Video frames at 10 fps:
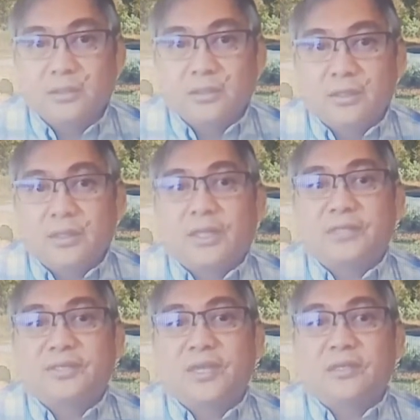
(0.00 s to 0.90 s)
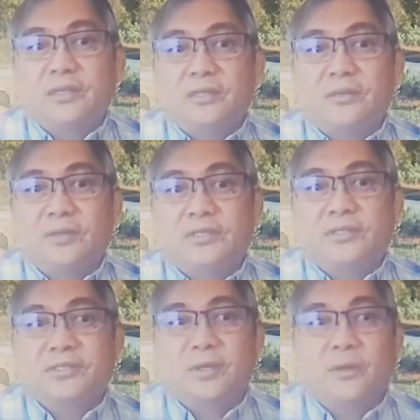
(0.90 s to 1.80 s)
Like I said, the
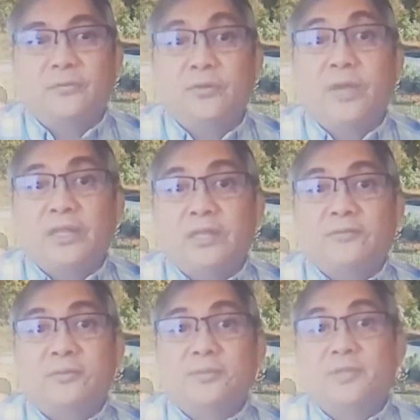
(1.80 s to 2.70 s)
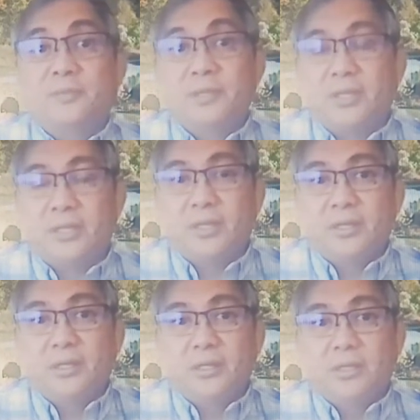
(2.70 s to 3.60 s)
risk of you getting it from somebody
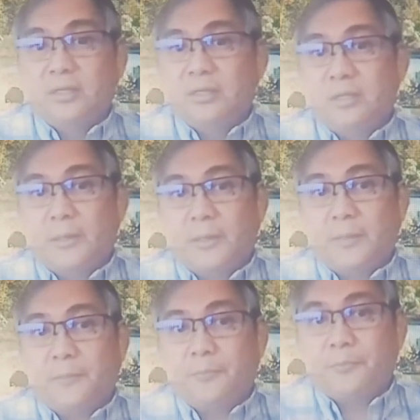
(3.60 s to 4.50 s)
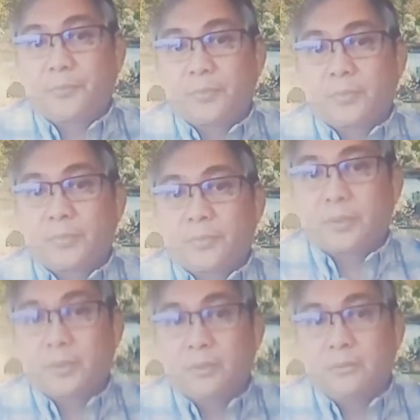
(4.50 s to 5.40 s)
um,
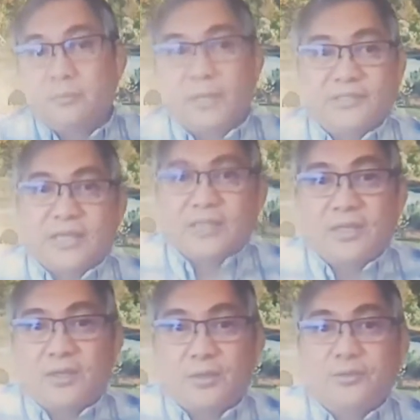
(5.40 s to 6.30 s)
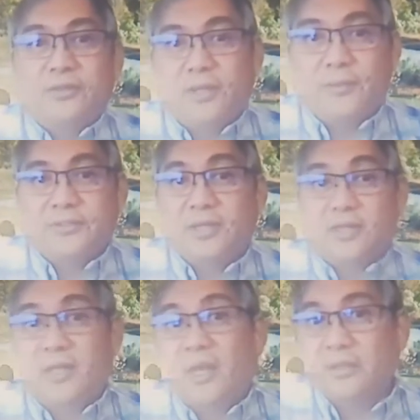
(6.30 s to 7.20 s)
by standing close to them is a
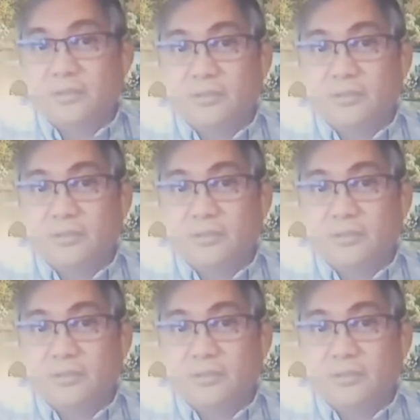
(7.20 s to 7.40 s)
lot higher.